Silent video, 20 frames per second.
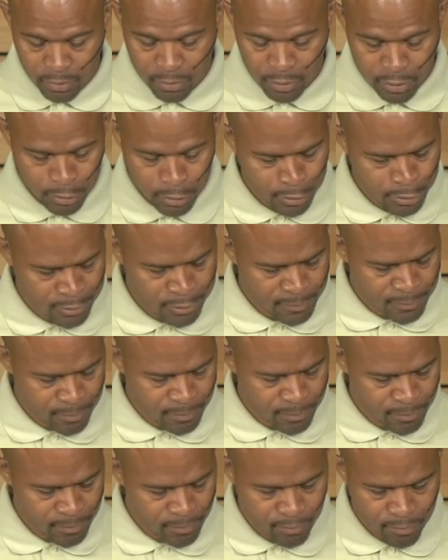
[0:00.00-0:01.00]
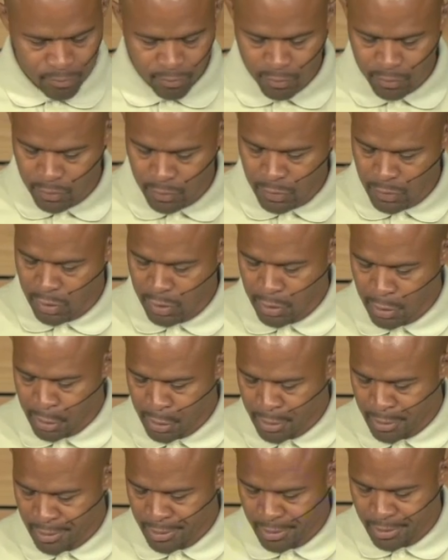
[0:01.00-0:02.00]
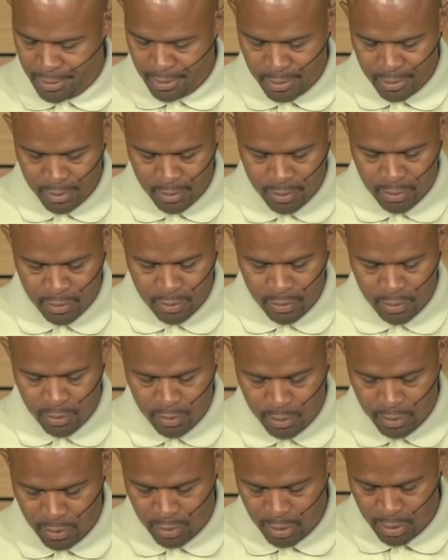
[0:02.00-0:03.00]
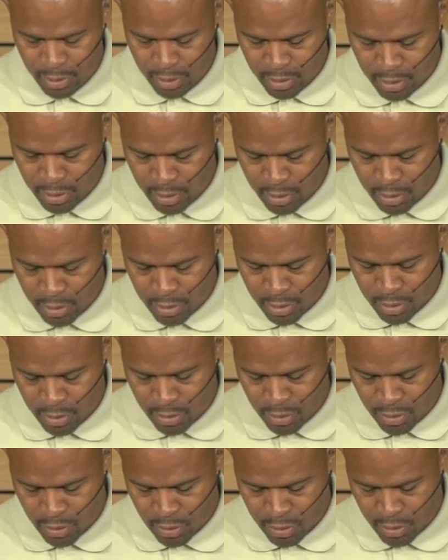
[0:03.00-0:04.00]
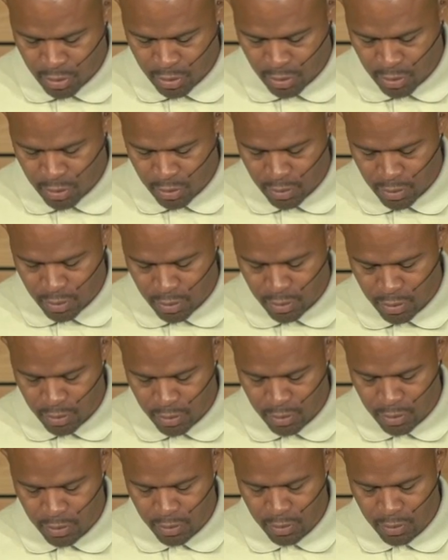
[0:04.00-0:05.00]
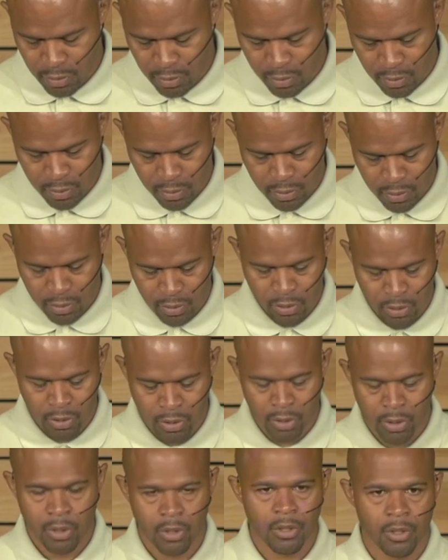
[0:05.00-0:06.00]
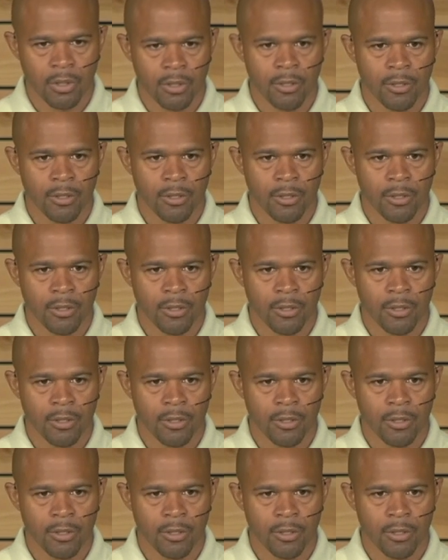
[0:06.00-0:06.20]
No one is speaking in this clip.